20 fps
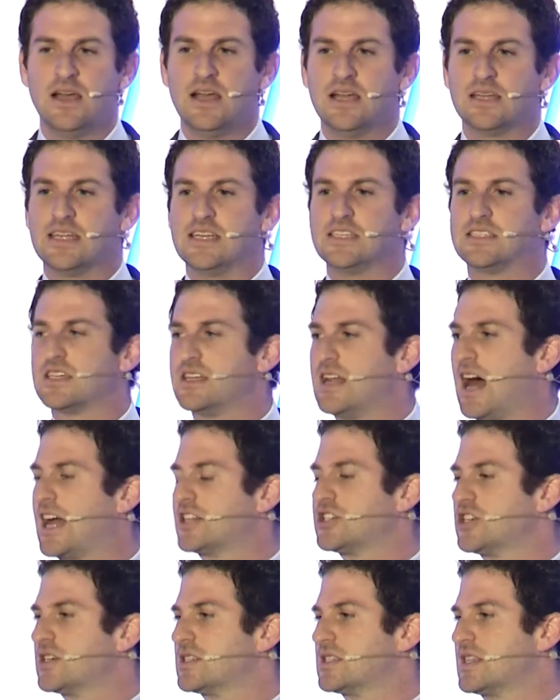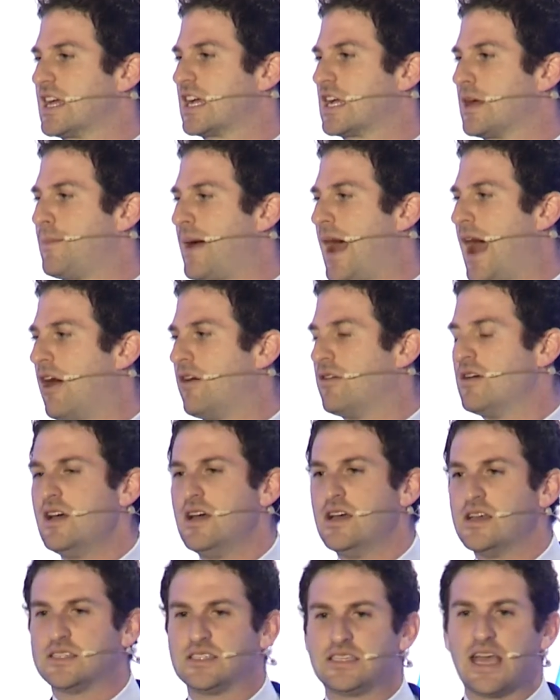needs to not just think about
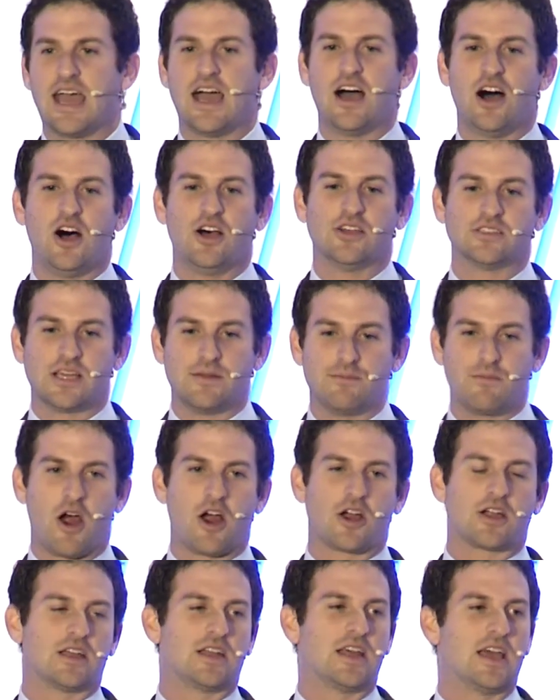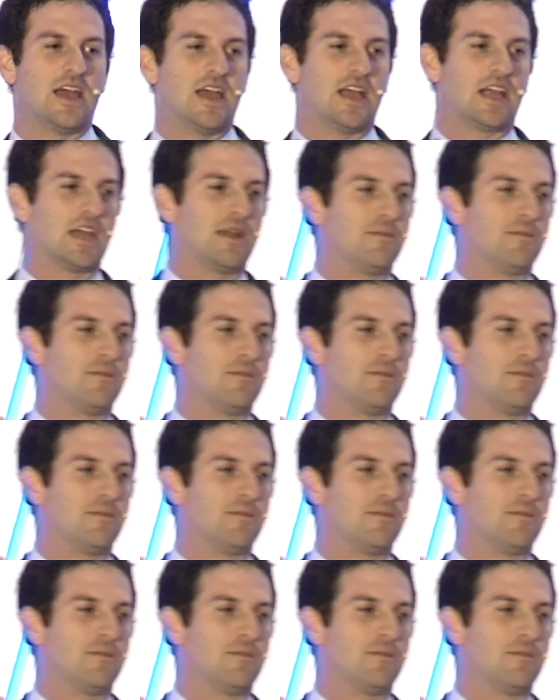sales and marketing and